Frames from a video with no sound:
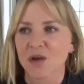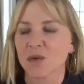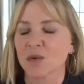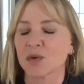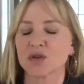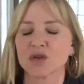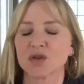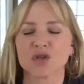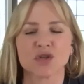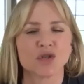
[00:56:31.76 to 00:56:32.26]

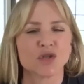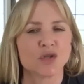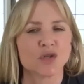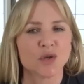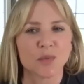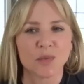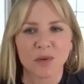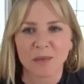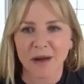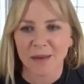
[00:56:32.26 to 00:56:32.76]
It was
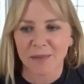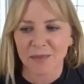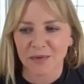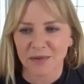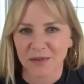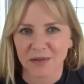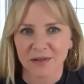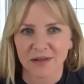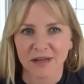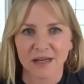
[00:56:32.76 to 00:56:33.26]
super
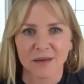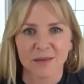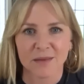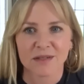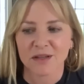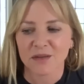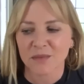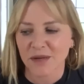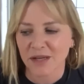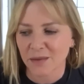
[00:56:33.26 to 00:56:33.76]
popular. It was
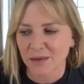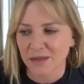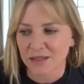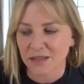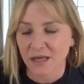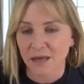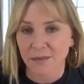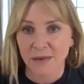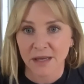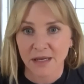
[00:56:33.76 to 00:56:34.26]
on the radio all the
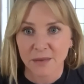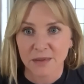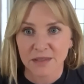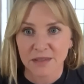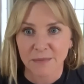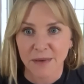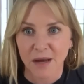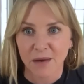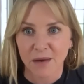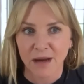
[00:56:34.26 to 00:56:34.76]
time. And it
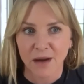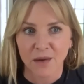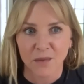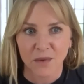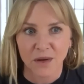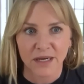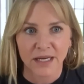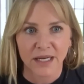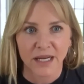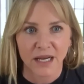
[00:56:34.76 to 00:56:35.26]
was about
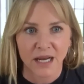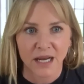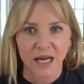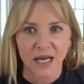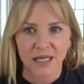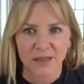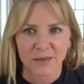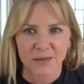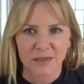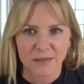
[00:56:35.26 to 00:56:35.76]
outrunning a
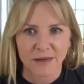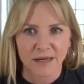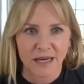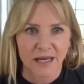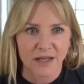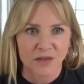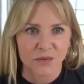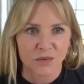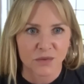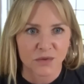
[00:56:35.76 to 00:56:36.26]
gun. It was about a
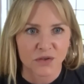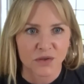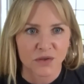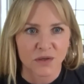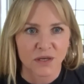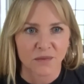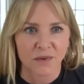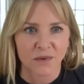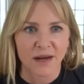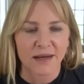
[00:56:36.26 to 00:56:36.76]
high school
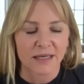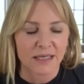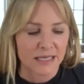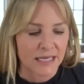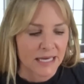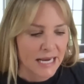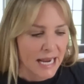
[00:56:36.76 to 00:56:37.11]
shooting, right?